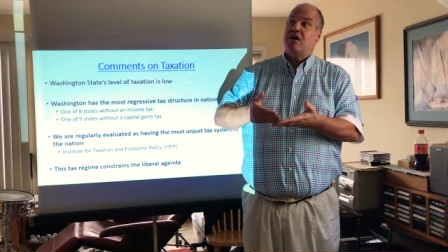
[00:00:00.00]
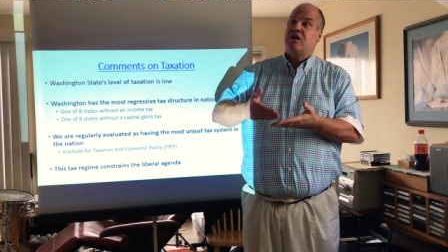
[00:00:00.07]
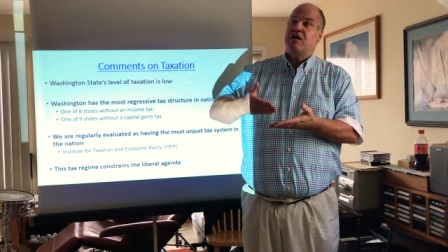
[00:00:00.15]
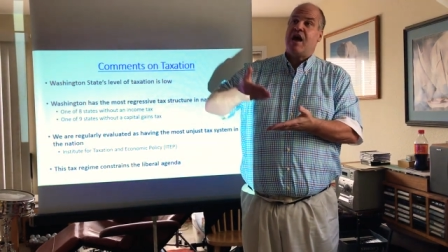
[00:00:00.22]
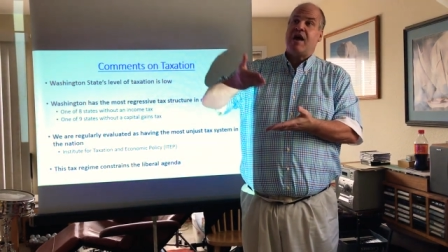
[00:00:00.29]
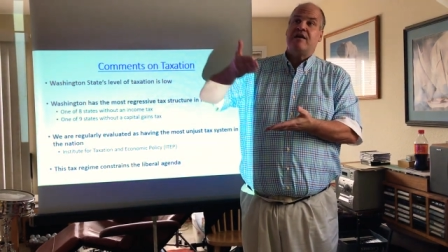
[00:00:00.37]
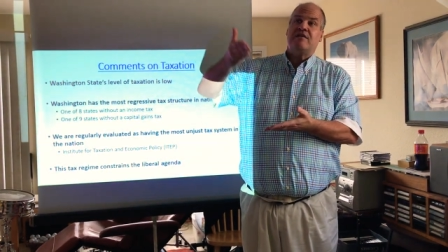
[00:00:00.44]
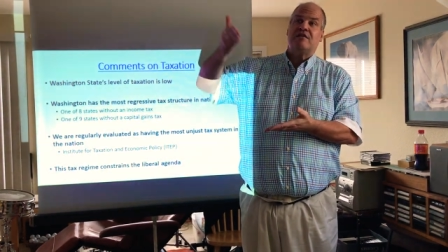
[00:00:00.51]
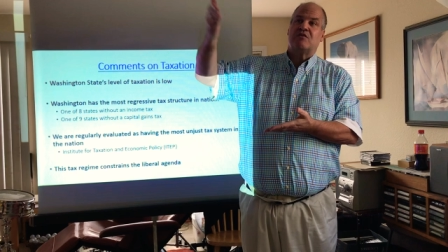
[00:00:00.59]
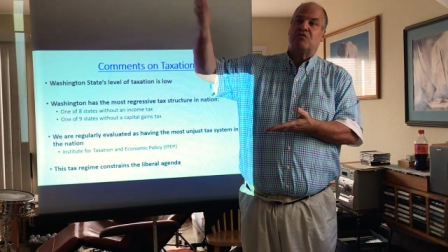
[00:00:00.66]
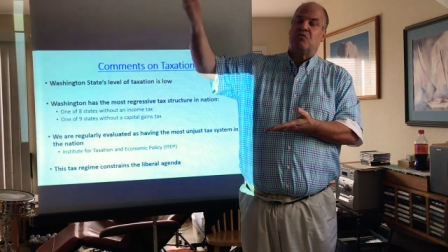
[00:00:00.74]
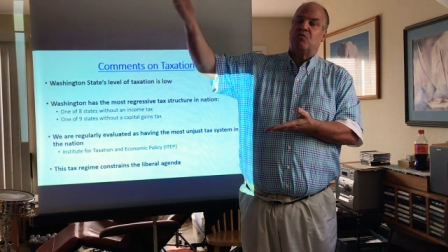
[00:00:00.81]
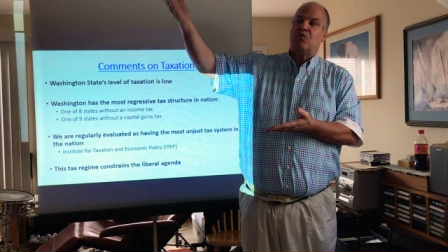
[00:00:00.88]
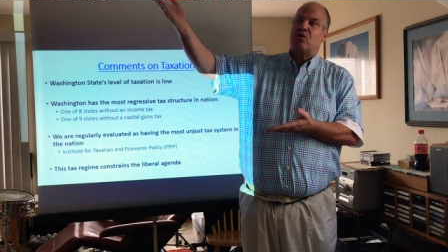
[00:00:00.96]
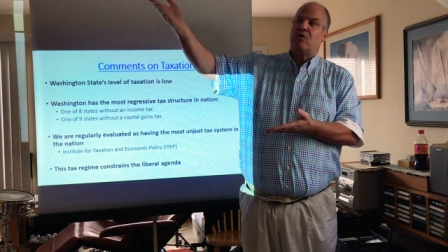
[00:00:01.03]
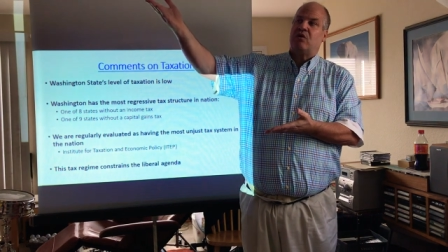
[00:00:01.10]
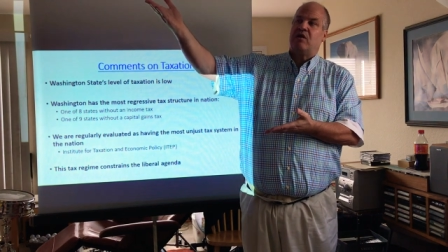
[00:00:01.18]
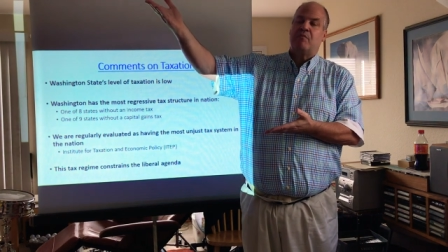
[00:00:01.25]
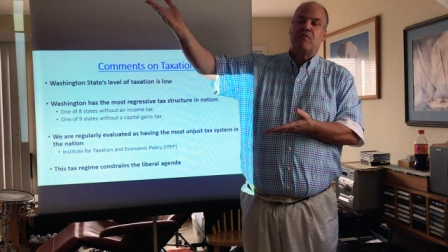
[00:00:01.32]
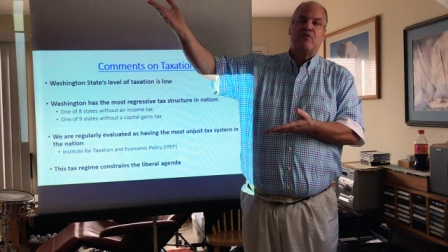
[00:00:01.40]
Yes, we're
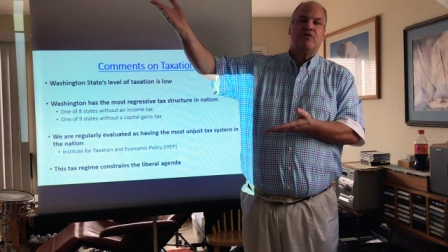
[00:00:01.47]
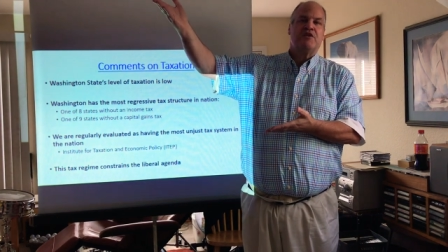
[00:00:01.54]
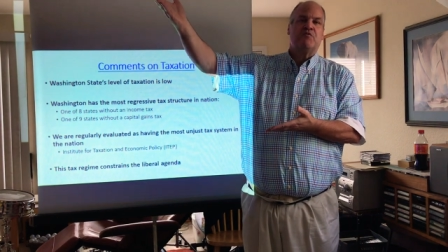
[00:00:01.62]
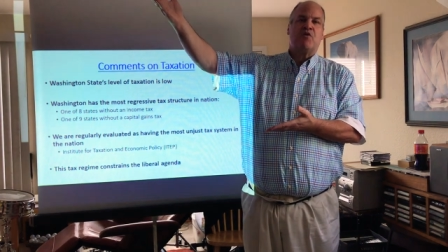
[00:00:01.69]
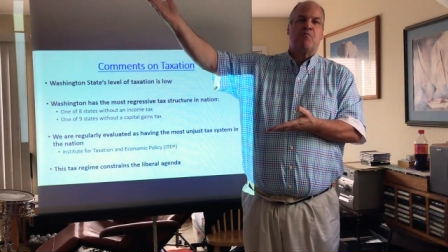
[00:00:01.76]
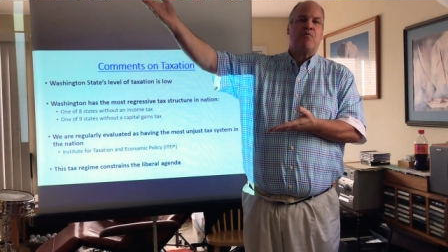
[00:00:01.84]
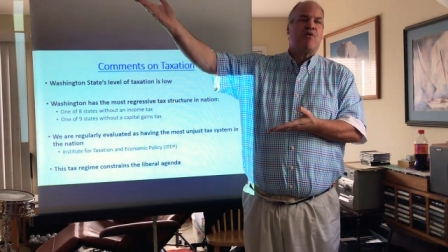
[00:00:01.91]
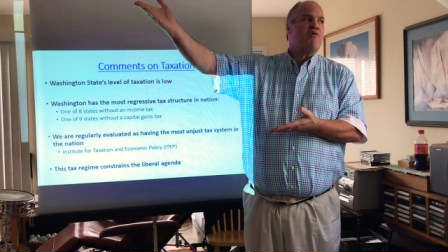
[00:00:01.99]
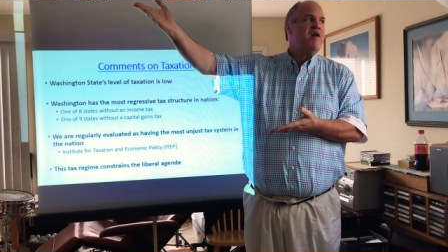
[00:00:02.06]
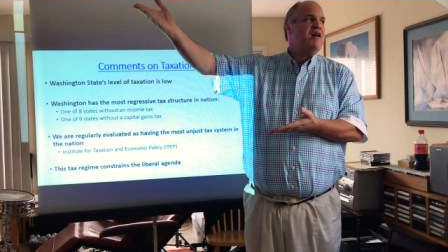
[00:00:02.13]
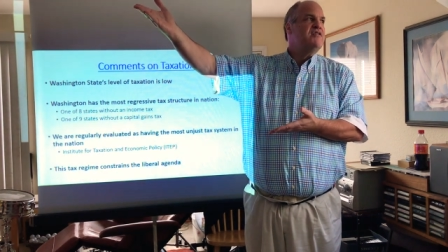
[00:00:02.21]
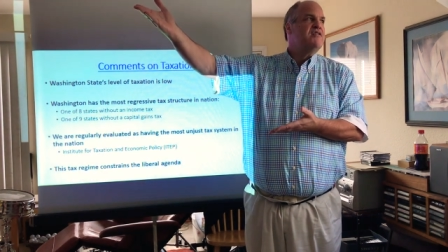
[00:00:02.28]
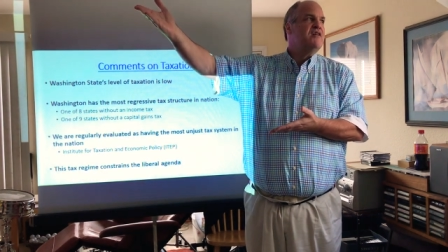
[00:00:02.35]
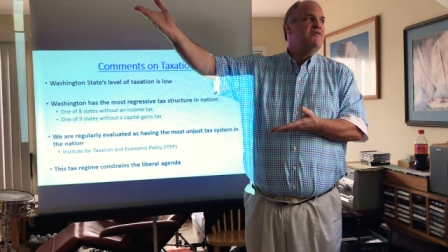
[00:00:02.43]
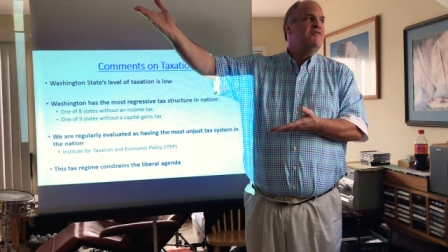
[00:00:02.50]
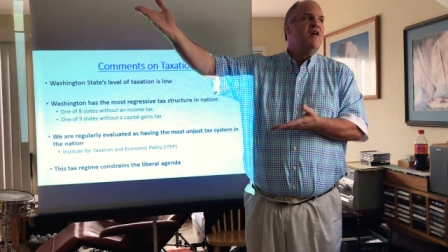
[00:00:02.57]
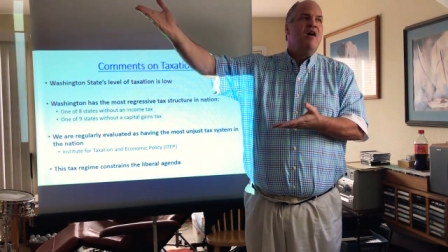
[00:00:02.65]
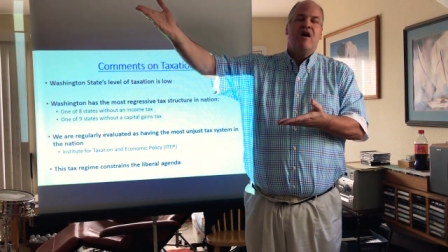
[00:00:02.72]
liberals and we're progressive,